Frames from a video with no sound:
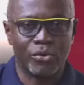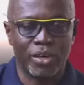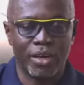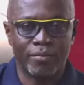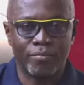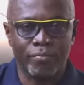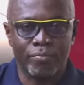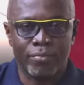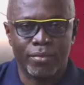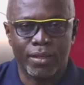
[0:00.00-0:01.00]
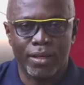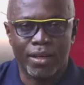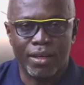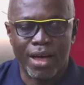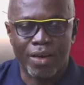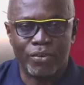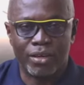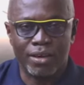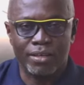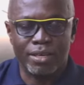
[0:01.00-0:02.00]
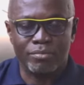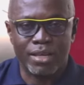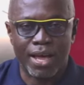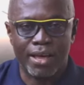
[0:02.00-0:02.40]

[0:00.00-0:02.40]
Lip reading: share African Games